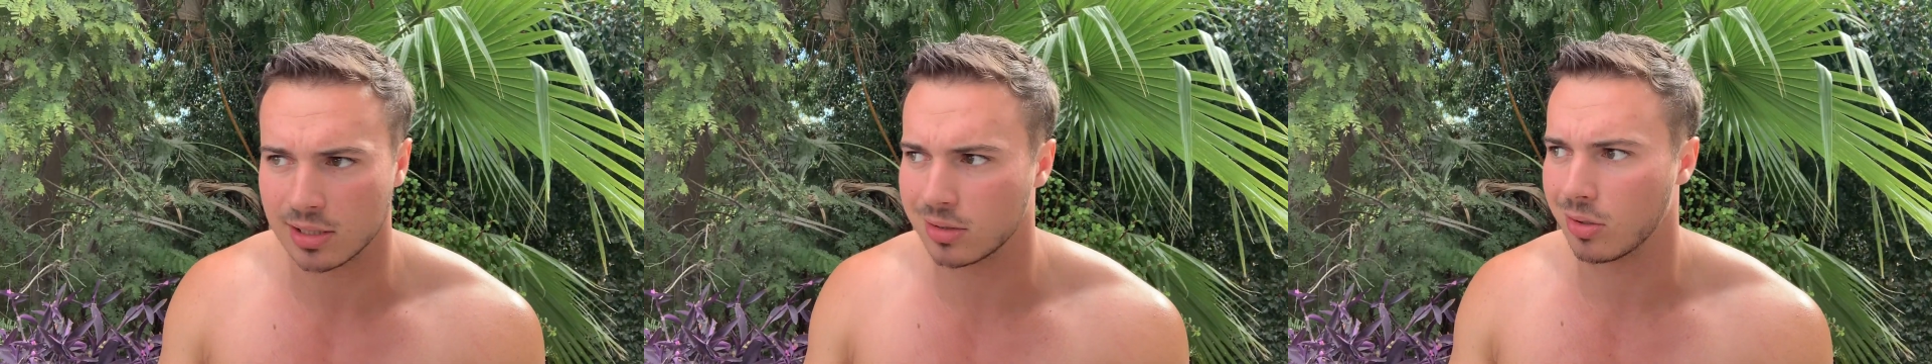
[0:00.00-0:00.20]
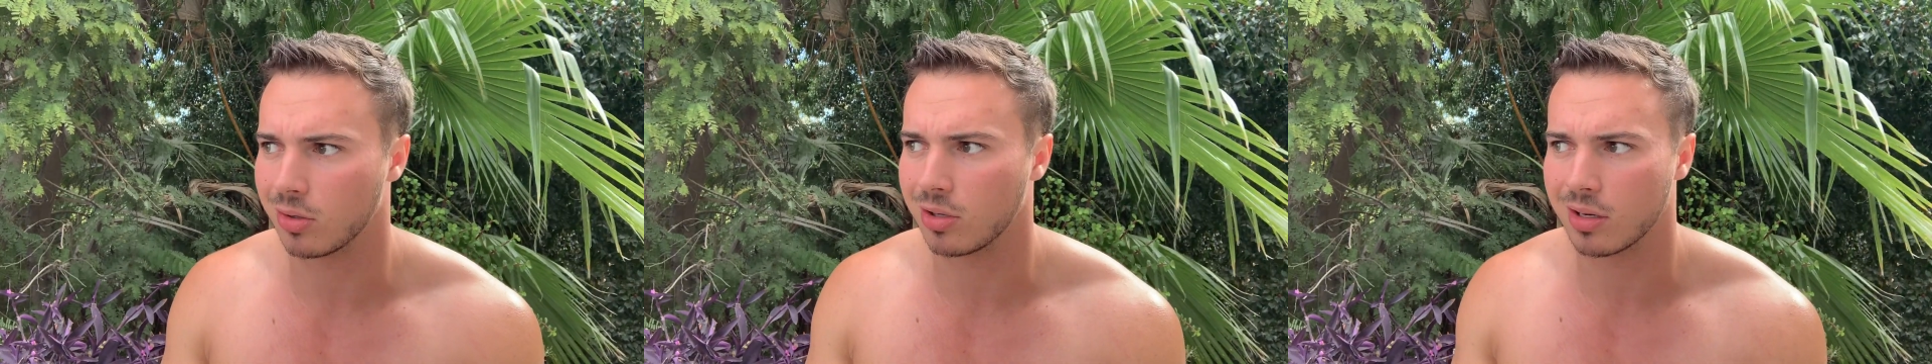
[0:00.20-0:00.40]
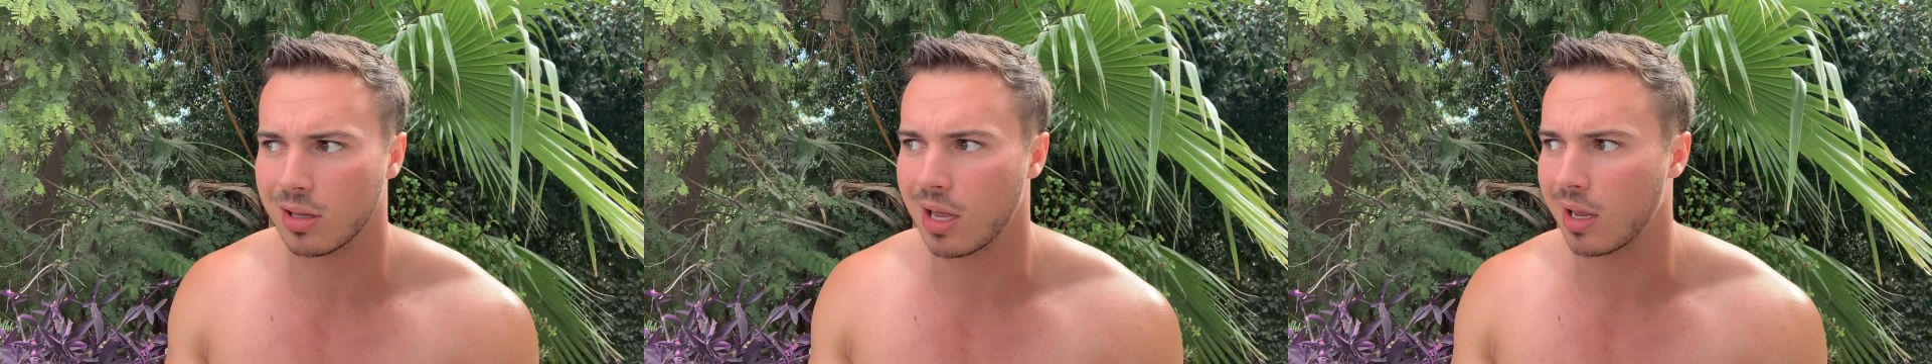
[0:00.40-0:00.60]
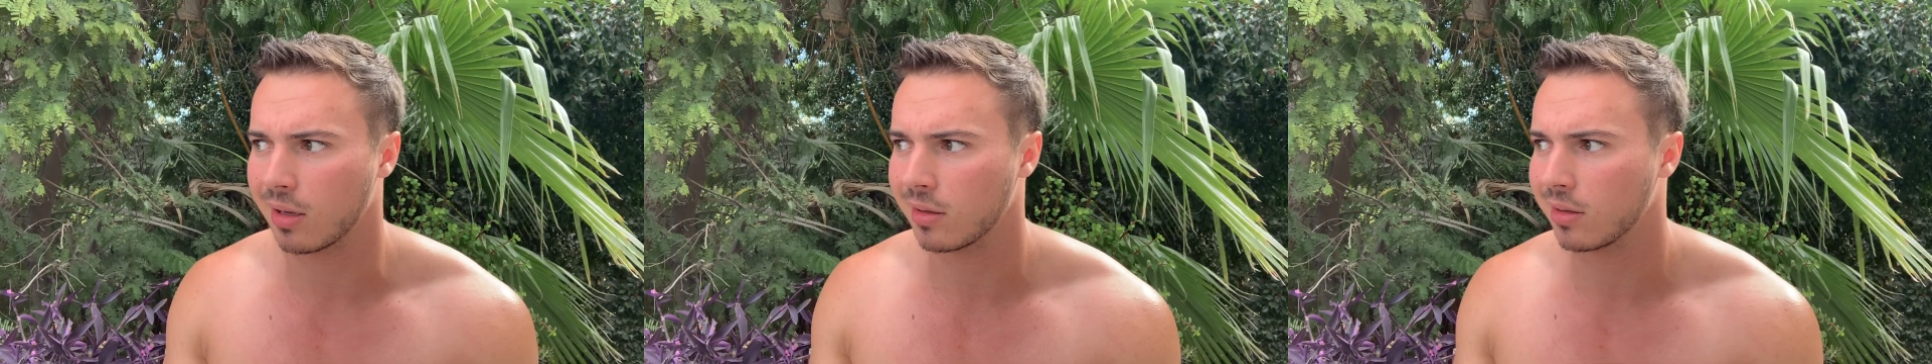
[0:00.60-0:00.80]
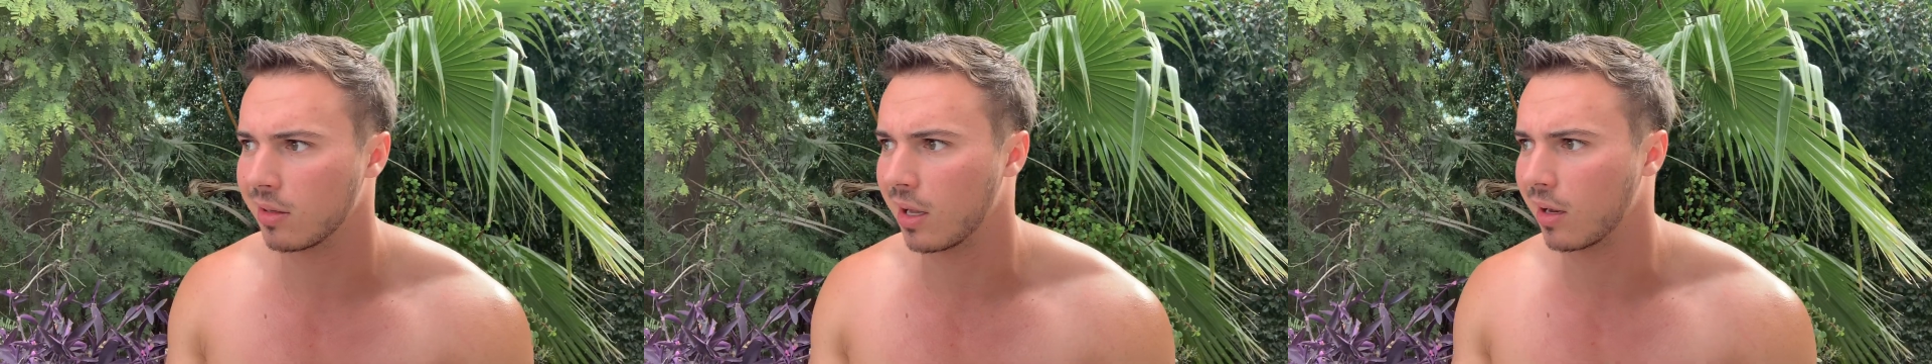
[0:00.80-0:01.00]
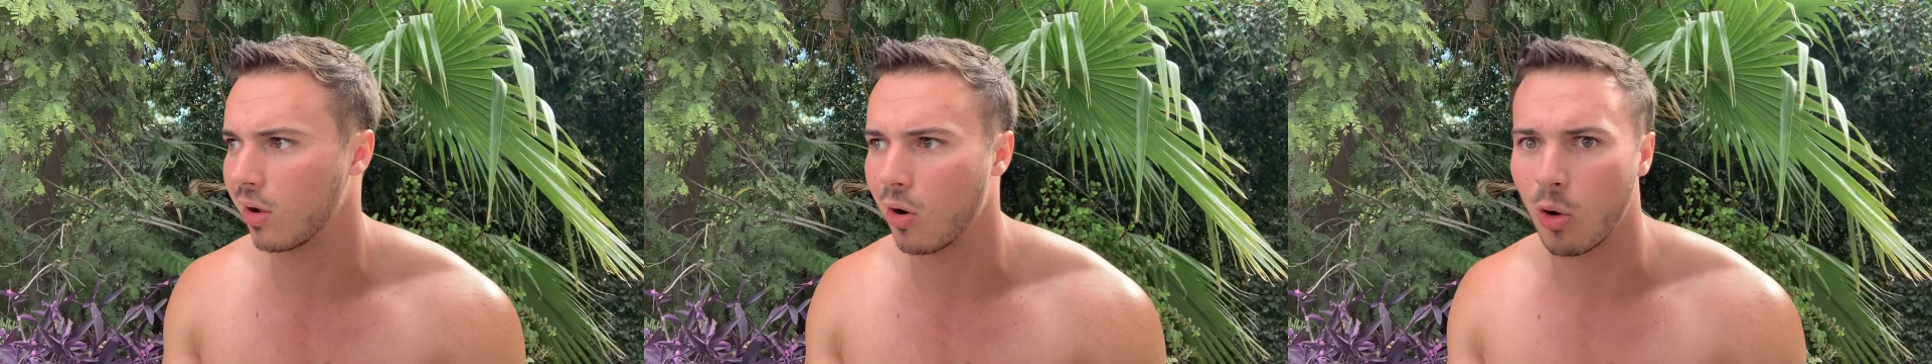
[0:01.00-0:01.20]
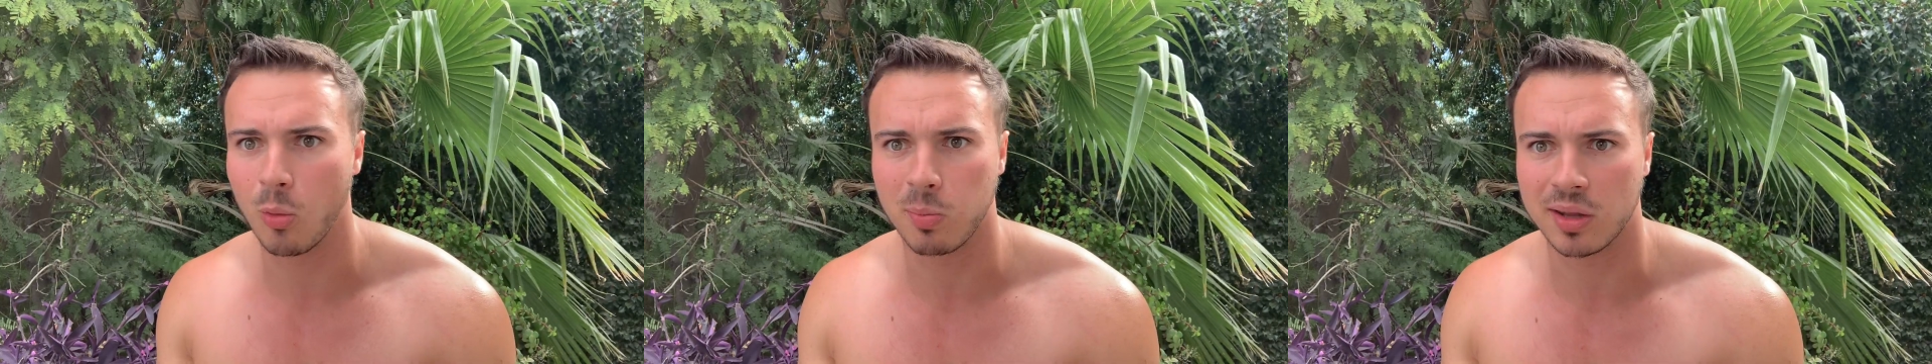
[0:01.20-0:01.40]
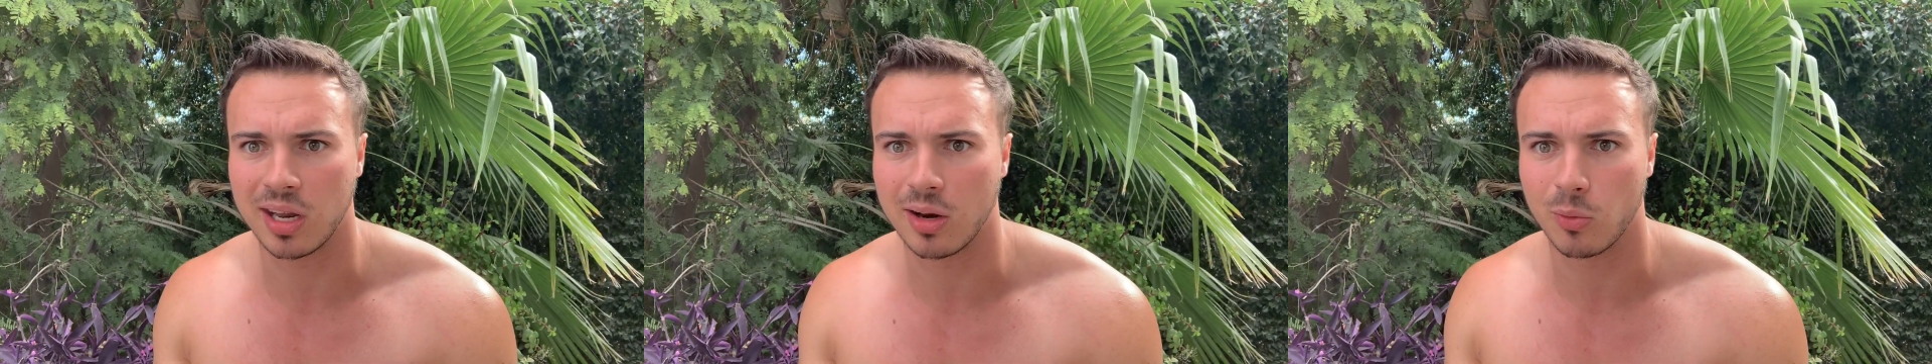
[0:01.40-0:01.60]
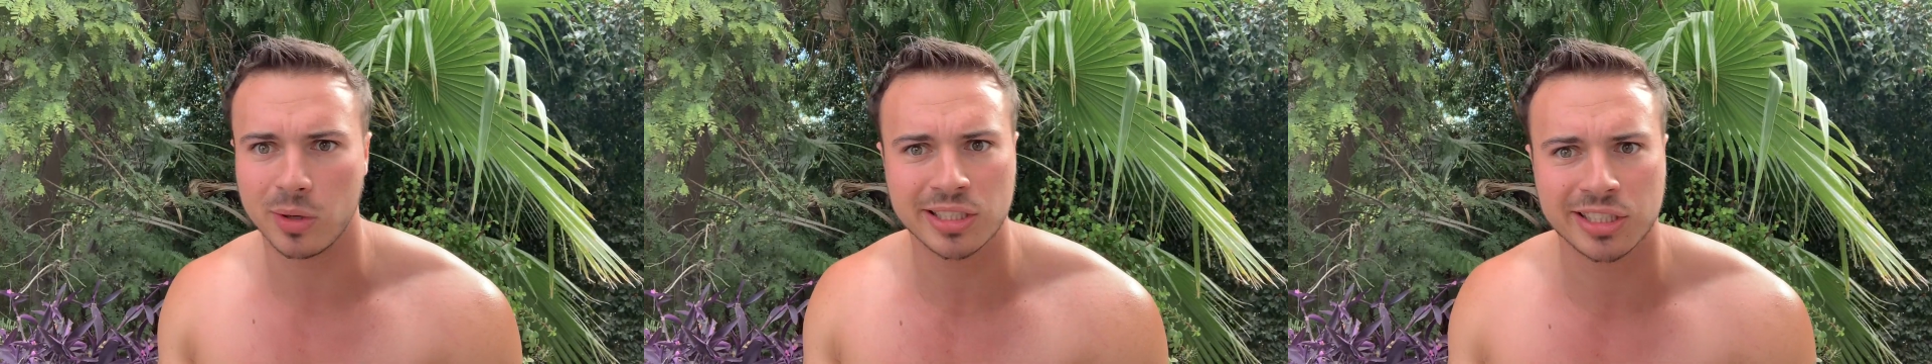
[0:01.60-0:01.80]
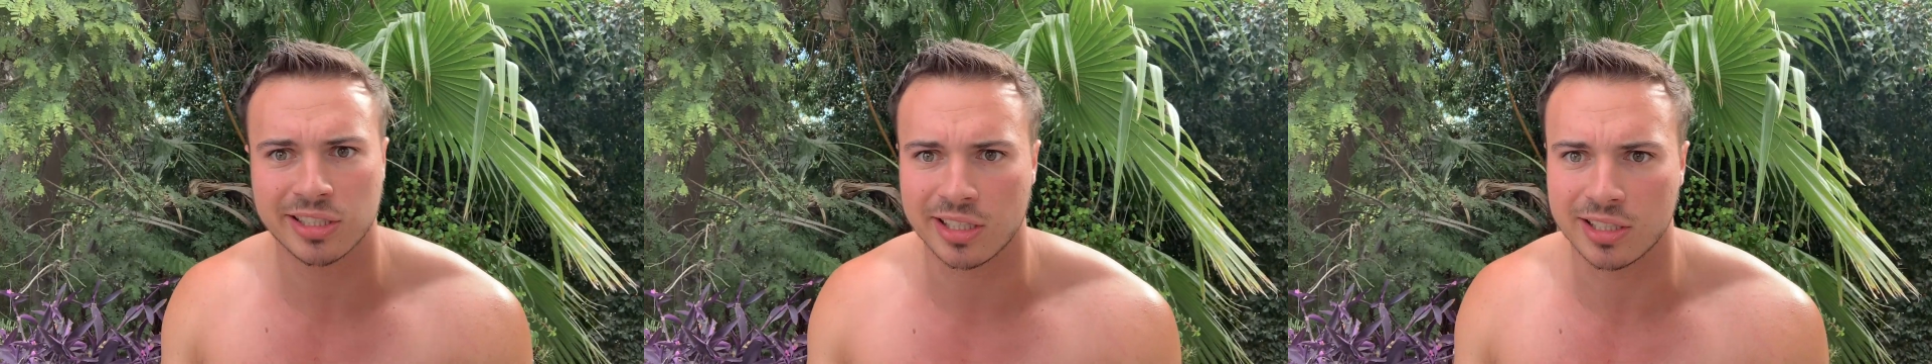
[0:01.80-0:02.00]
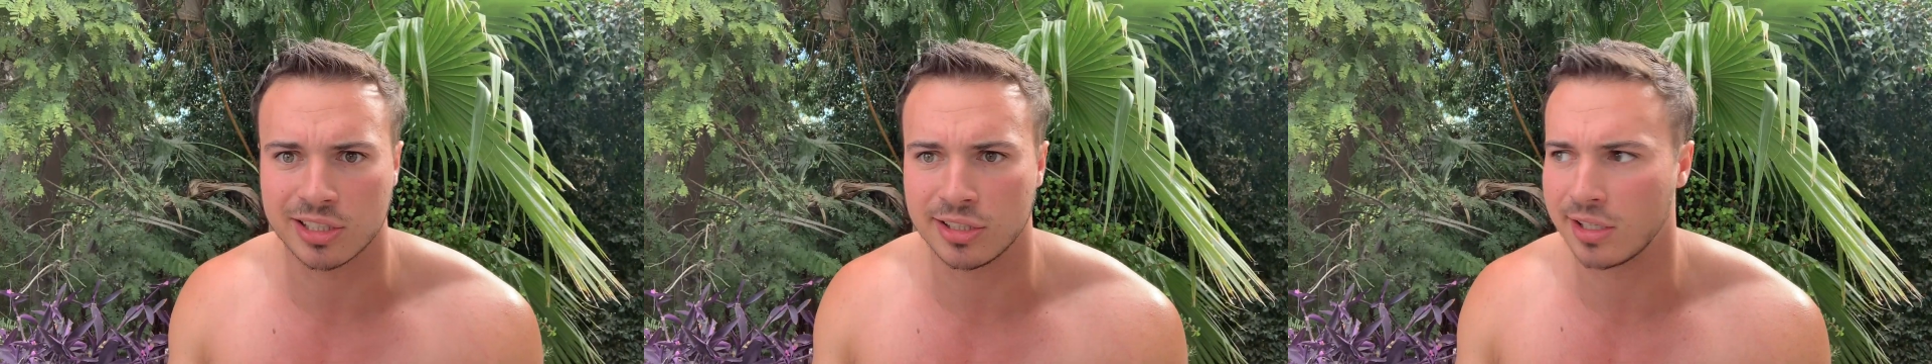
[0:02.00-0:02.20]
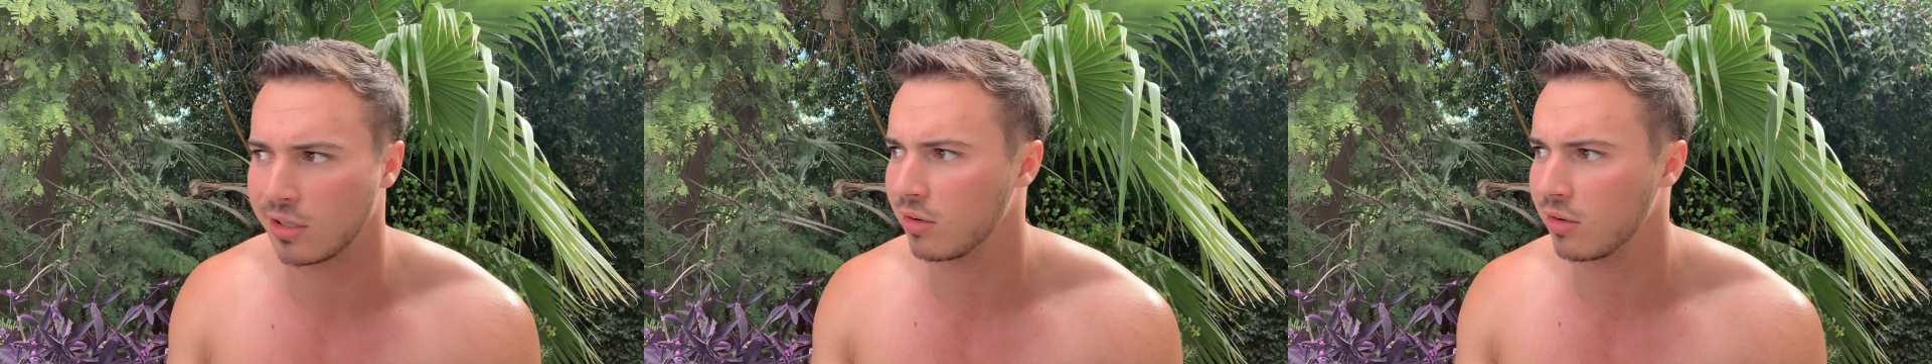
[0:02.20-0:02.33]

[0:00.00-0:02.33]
So you're like hoping and wishing and shit.